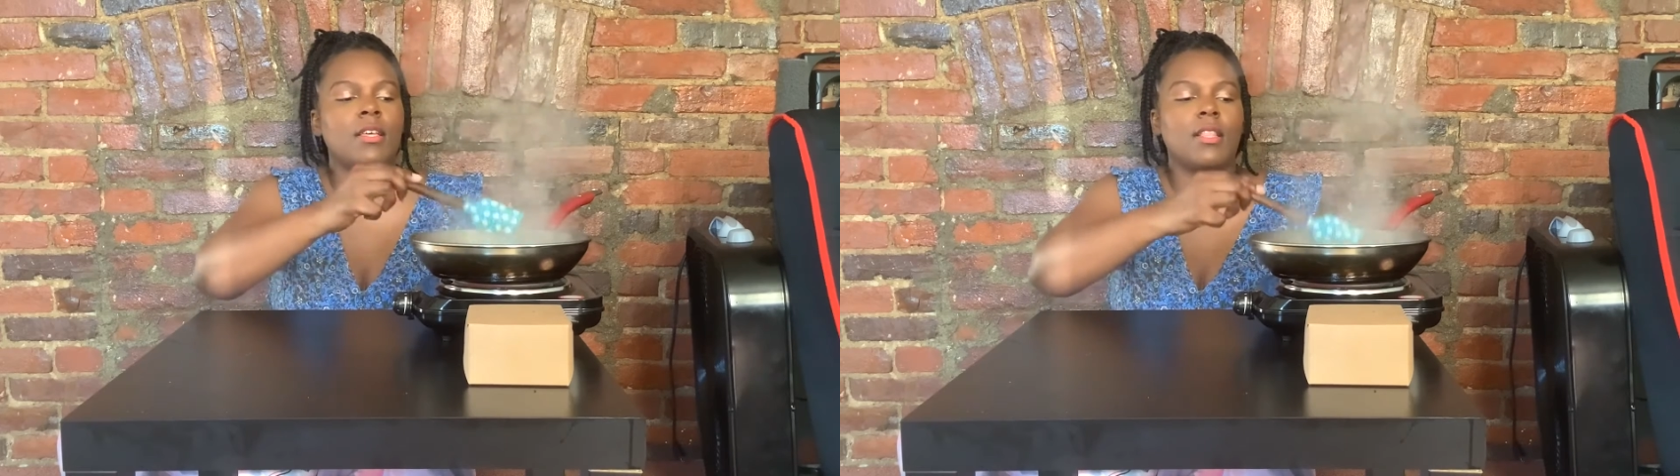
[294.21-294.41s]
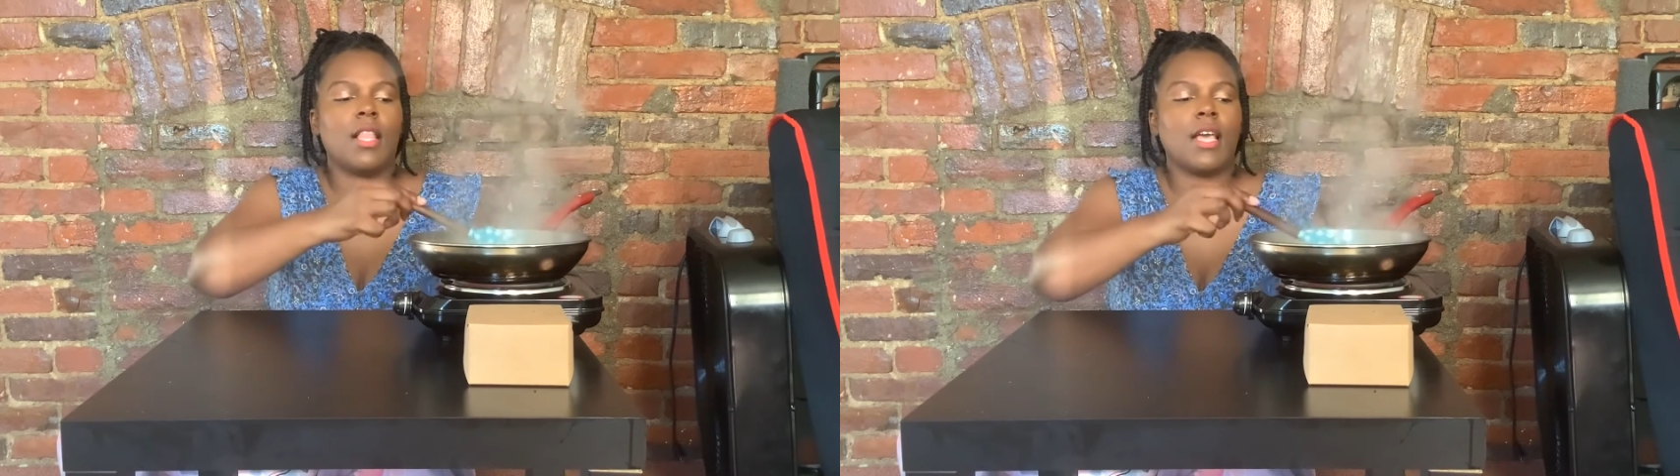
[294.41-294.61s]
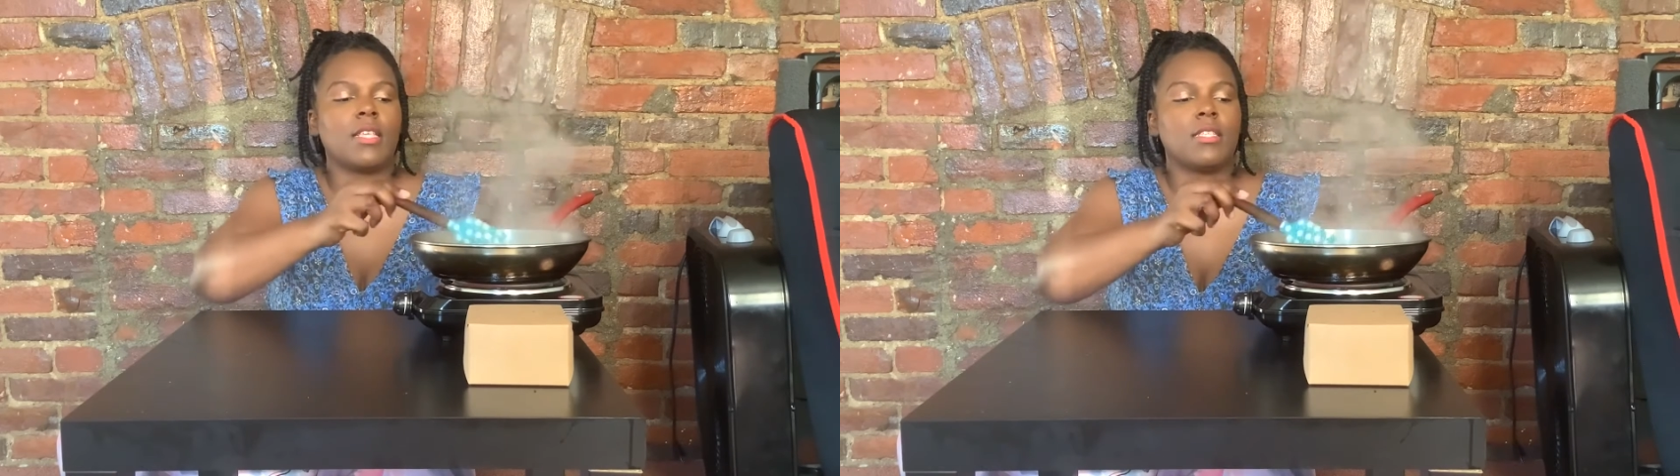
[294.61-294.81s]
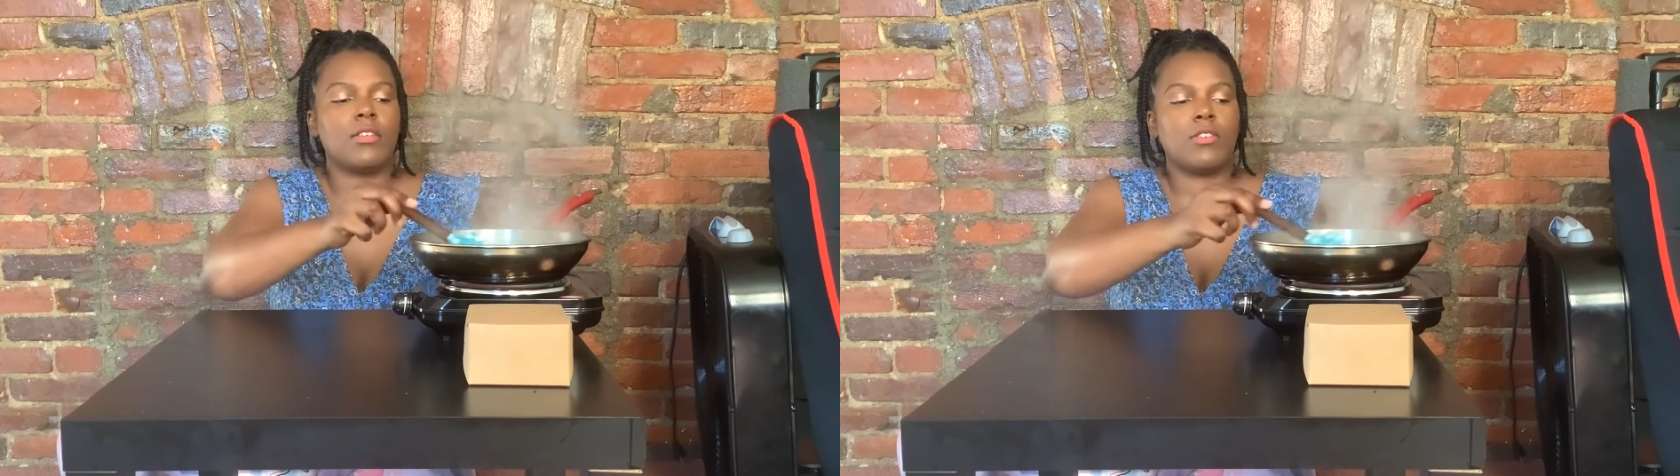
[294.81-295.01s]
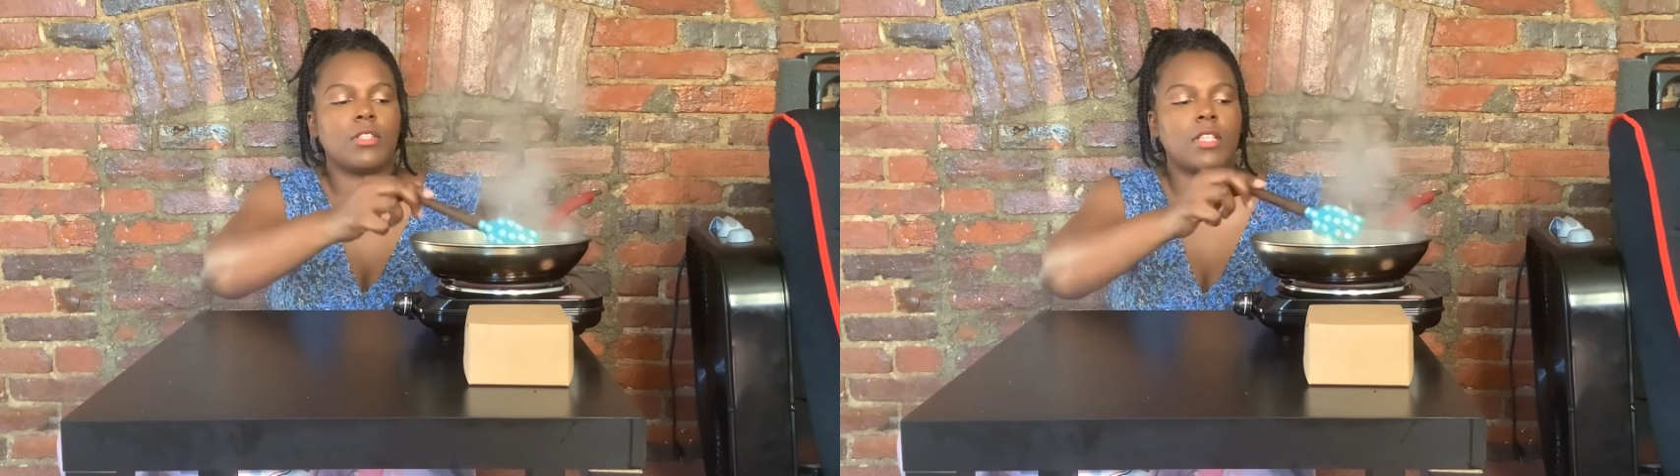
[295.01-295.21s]
like
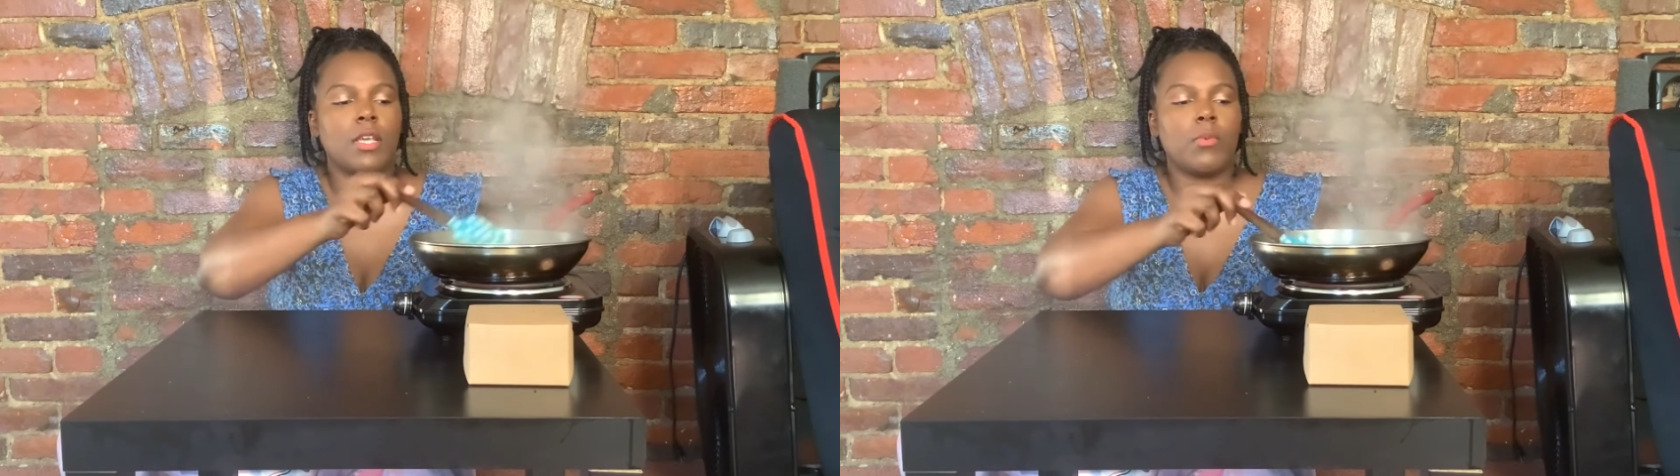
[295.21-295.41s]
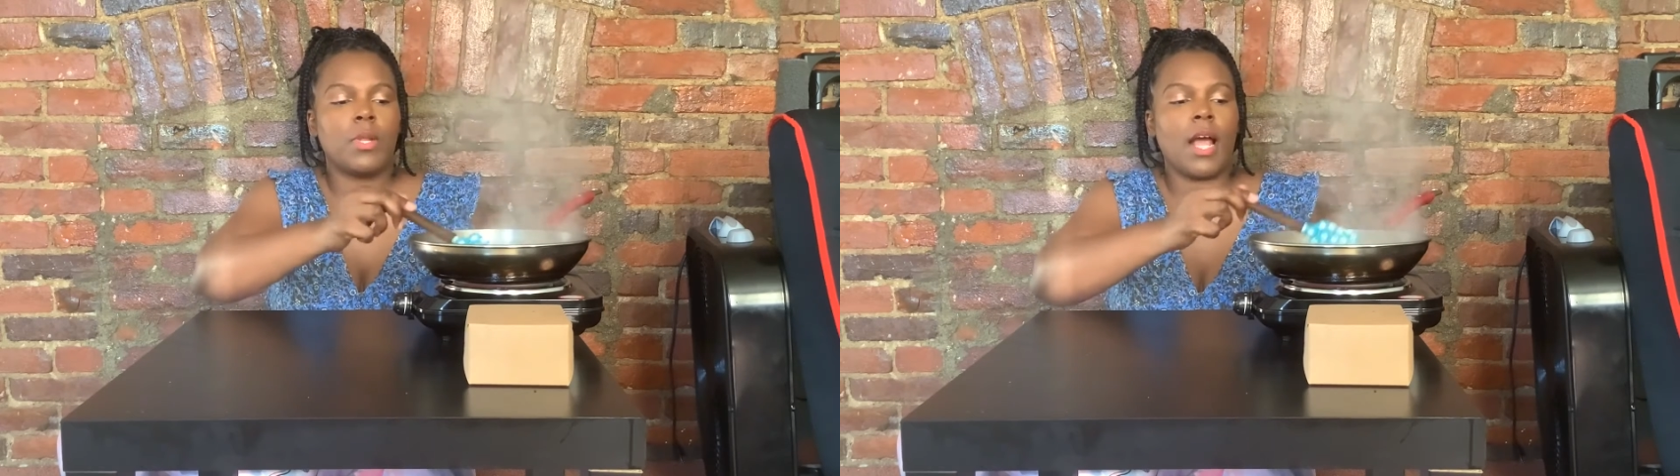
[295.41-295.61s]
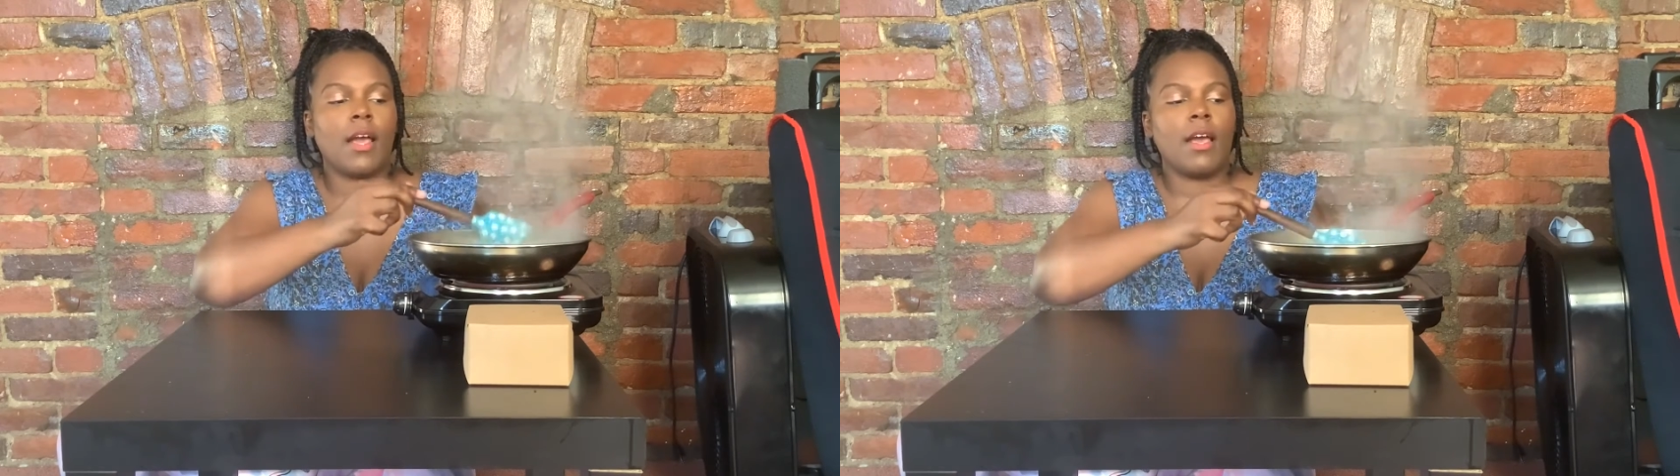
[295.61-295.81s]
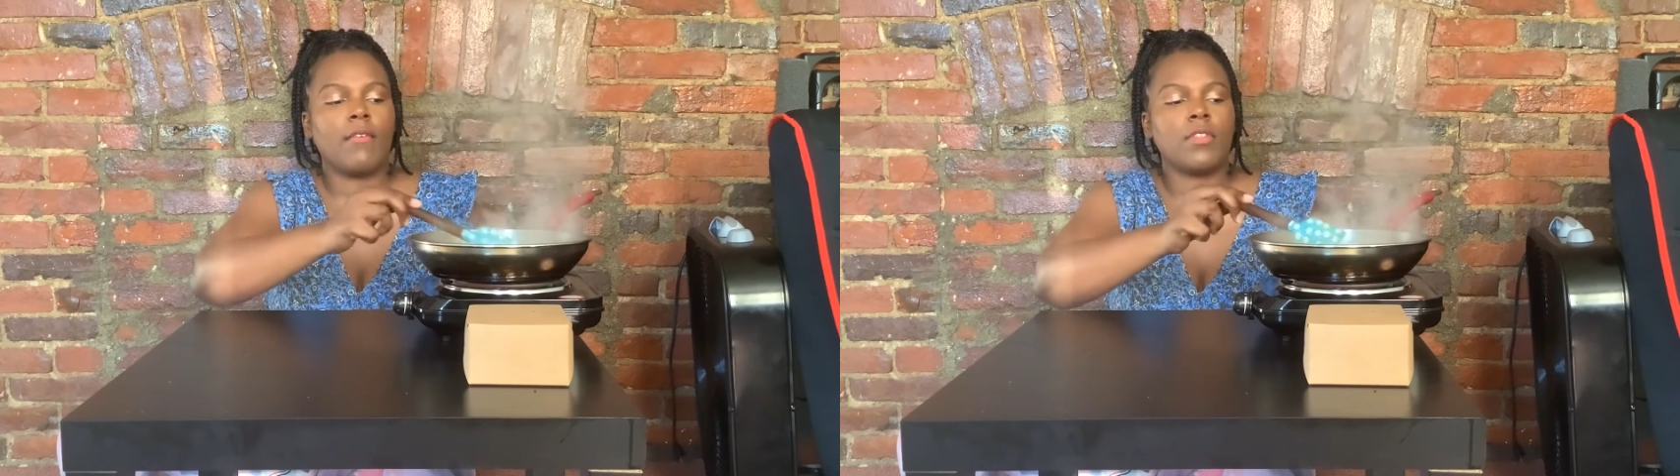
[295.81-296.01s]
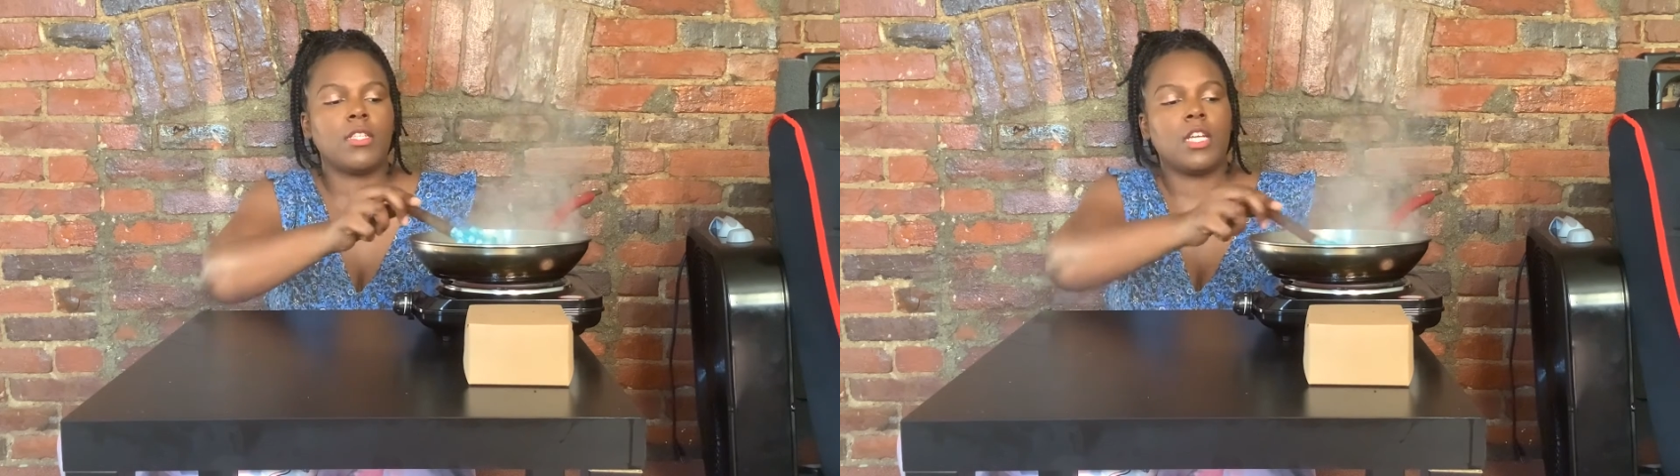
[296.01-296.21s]
seriously, when I have
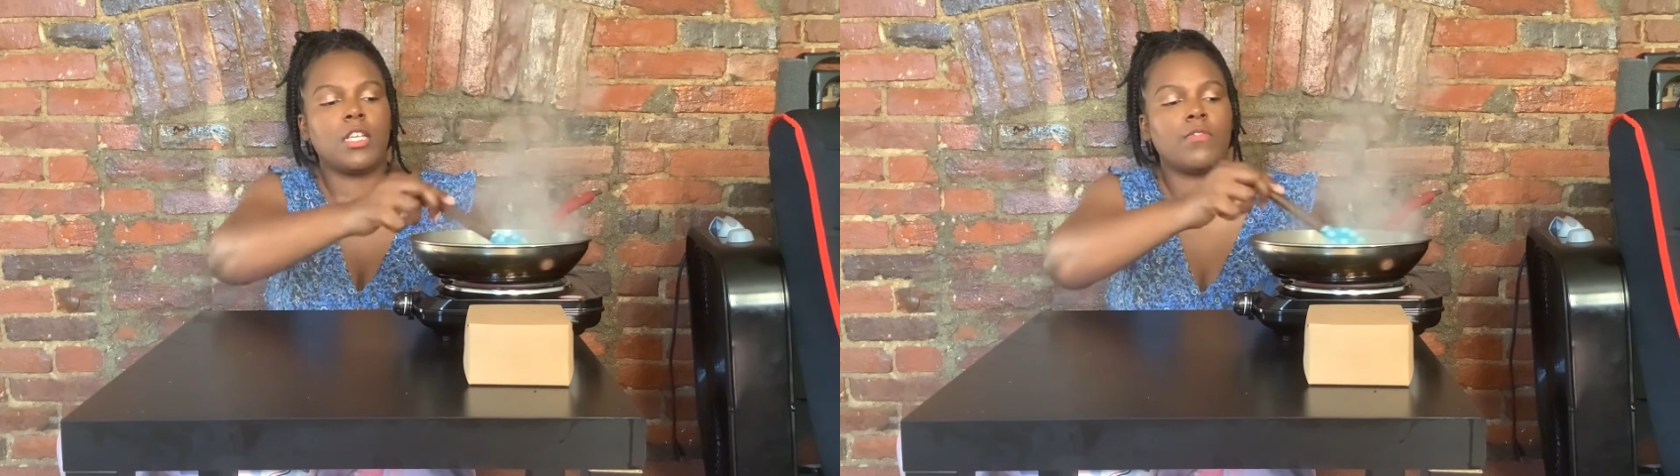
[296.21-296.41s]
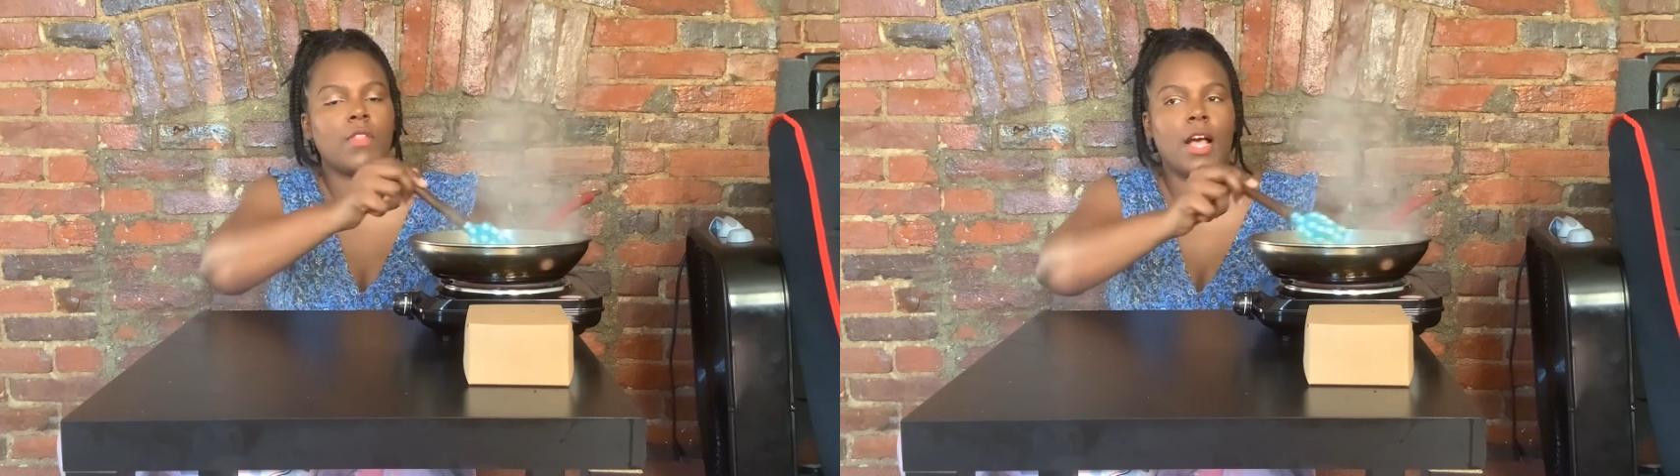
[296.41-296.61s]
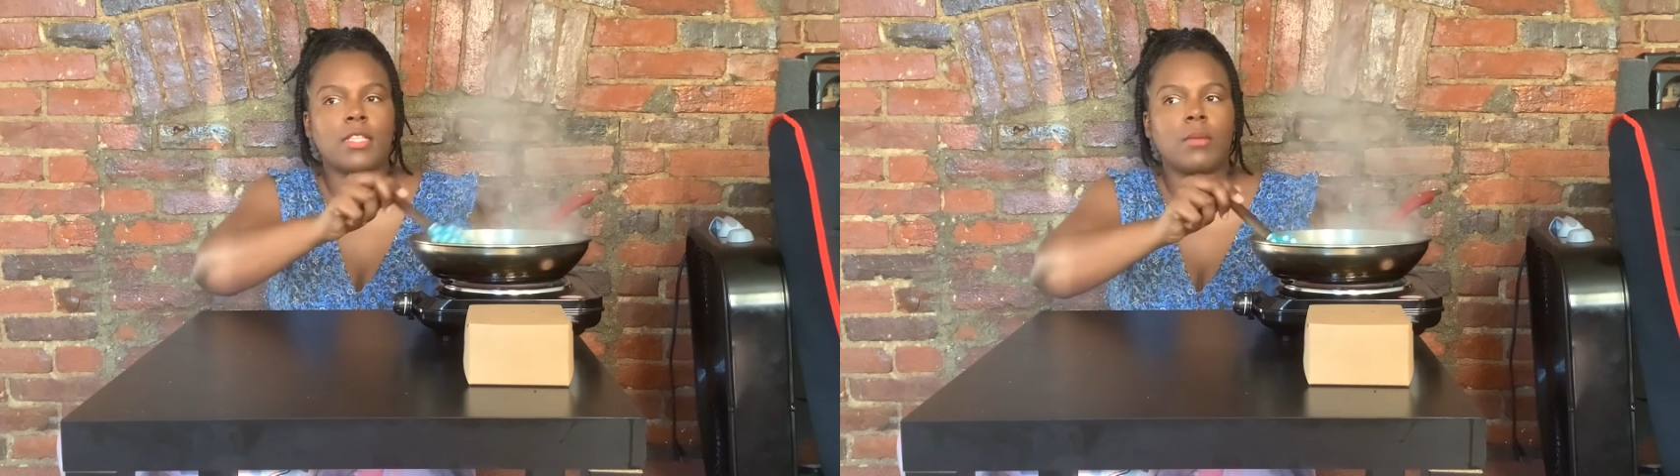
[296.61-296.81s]
to chase flies,